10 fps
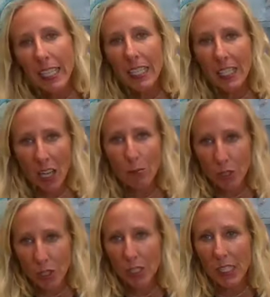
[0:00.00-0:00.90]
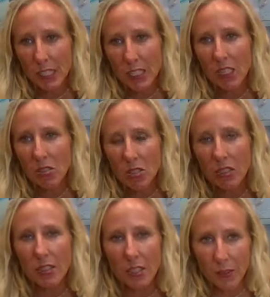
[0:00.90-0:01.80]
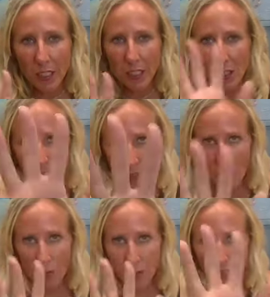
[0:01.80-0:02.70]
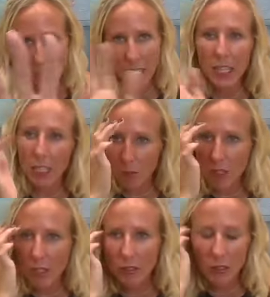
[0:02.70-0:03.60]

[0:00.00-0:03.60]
I'm sure it does look different over the camera.